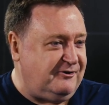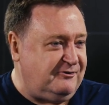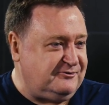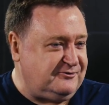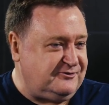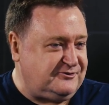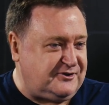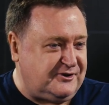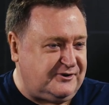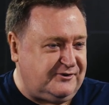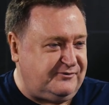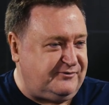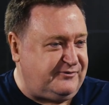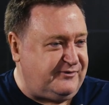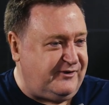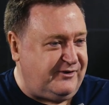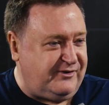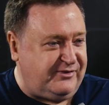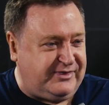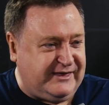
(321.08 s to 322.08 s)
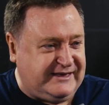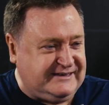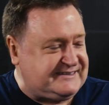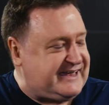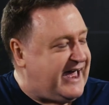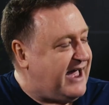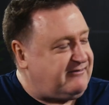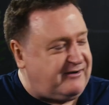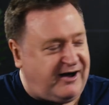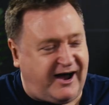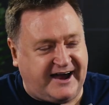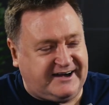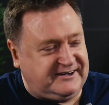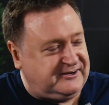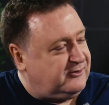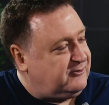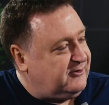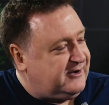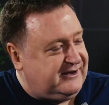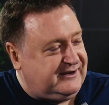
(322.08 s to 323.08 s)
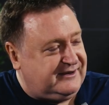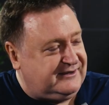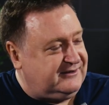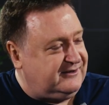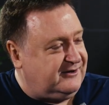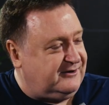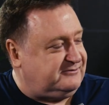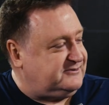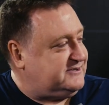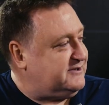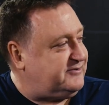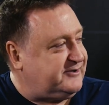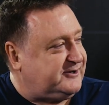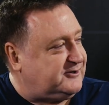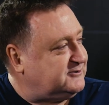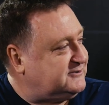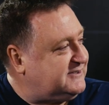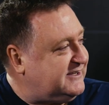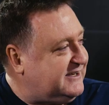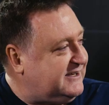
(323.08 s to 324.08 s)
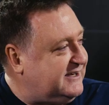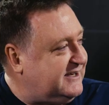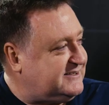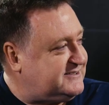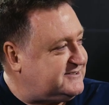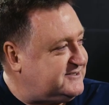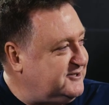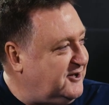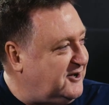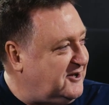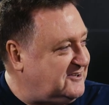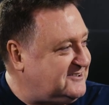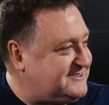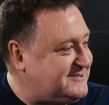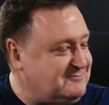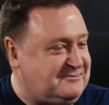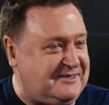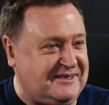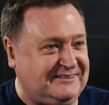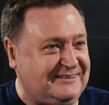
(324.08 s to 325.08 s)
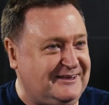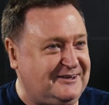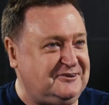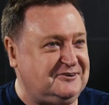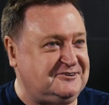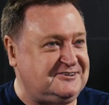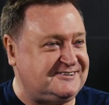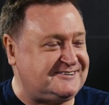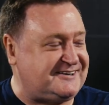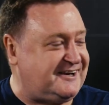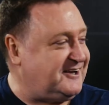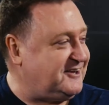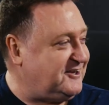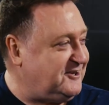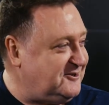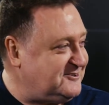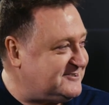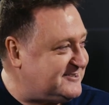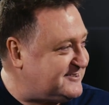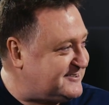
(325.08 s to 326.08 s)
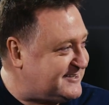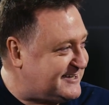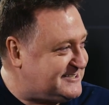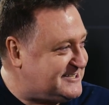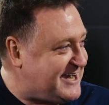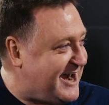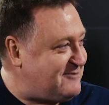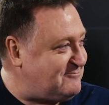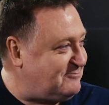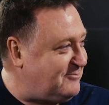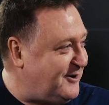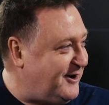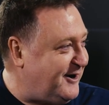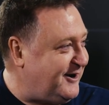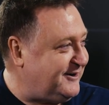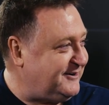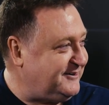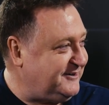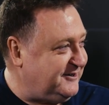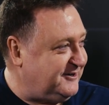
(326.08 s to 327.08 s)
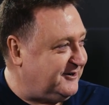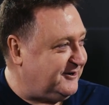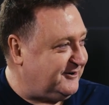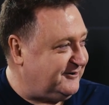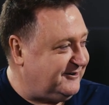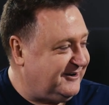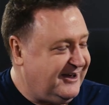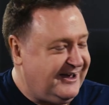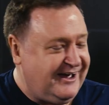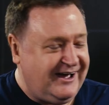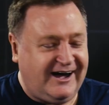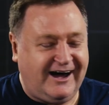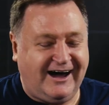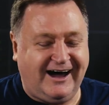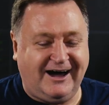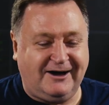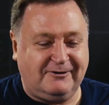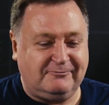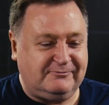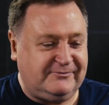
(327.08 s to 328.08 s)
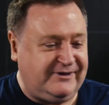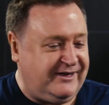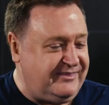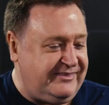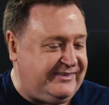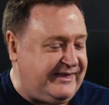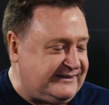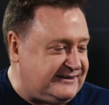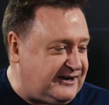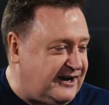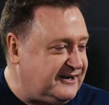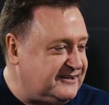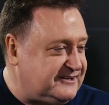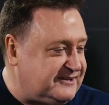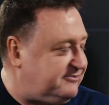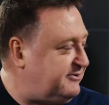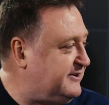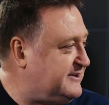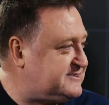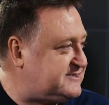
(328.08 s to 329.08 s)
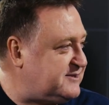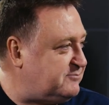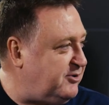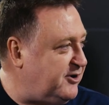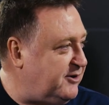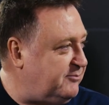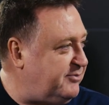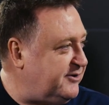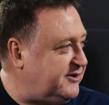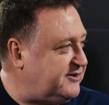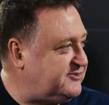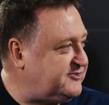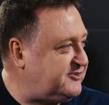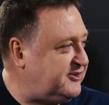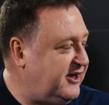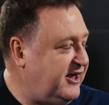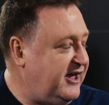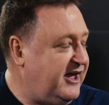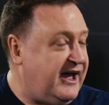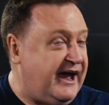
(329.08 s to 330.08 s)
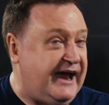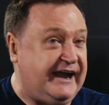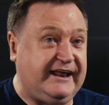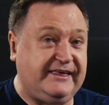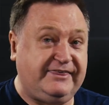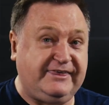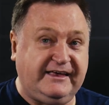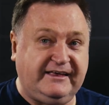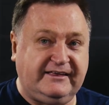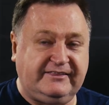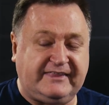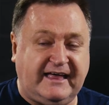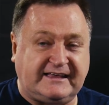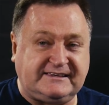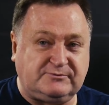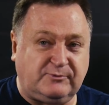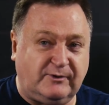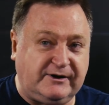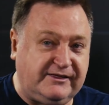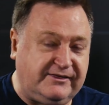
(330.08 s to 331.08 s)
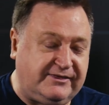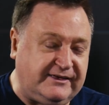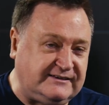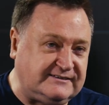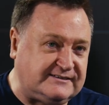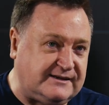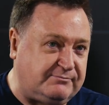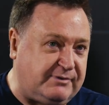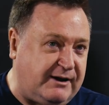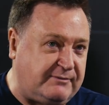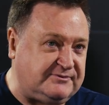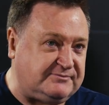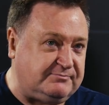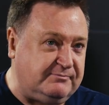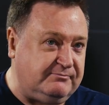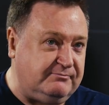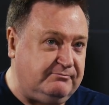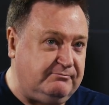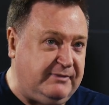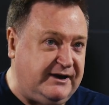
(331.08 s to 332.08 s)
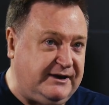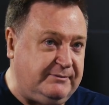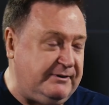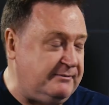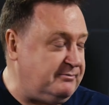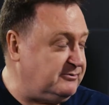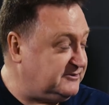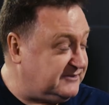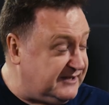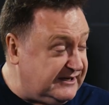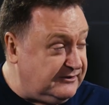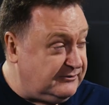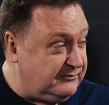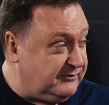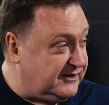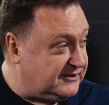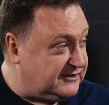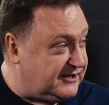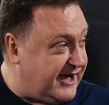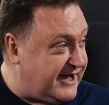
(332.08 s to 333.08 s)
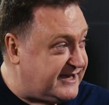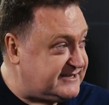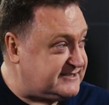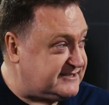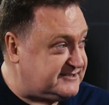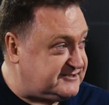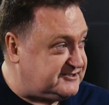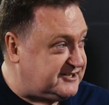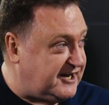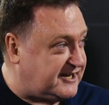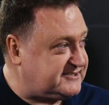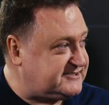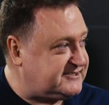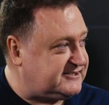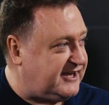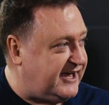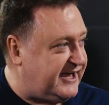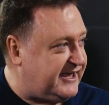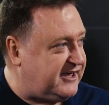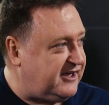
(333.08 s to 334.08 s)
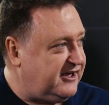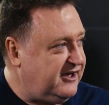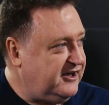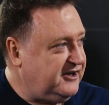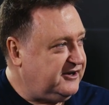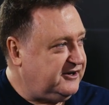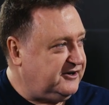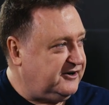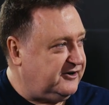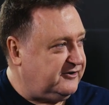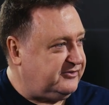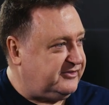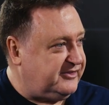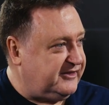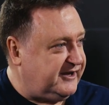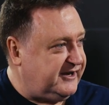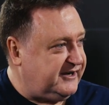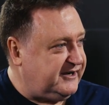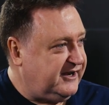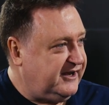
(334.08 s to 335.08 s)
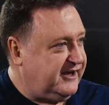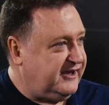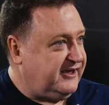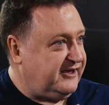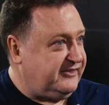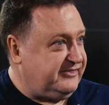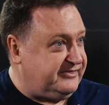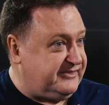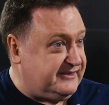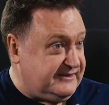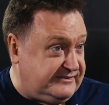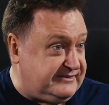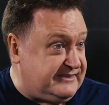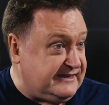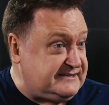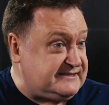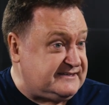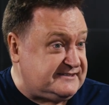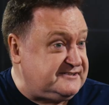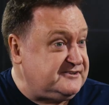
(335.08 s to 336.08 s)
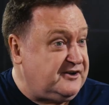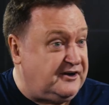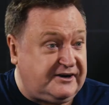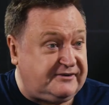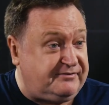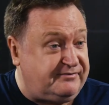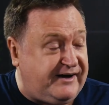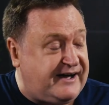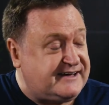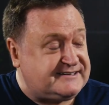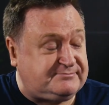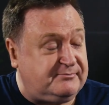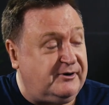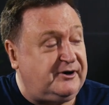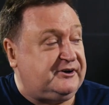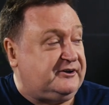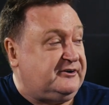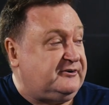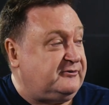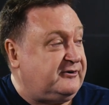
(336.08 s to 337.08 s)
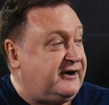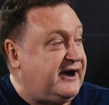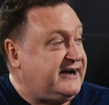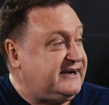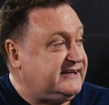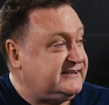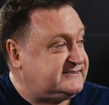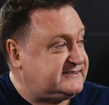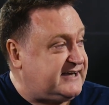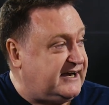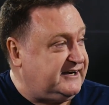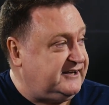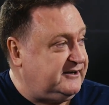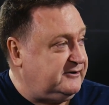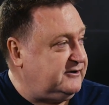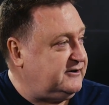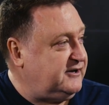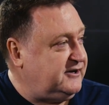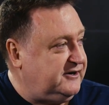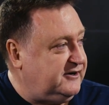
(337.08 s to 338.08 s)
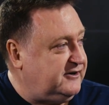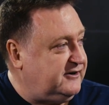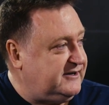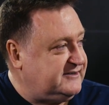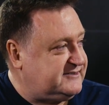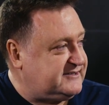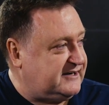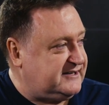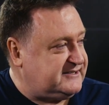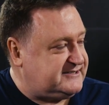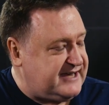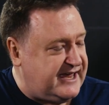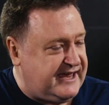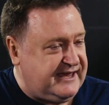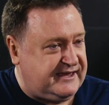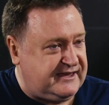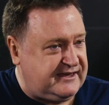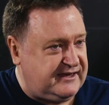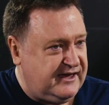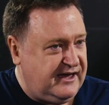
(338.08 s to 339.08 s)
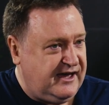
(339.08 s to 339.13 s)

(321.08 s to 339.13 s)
sort of things that have a high degree of difficulty. It's not something that you're just going to use as a chatbot, you know. That kind of defeats the purpose. And I think that's one of the things that perhaps many people didn't realize is just like, you know, that this is not a fast model, right? It's going to, you know, it's going to take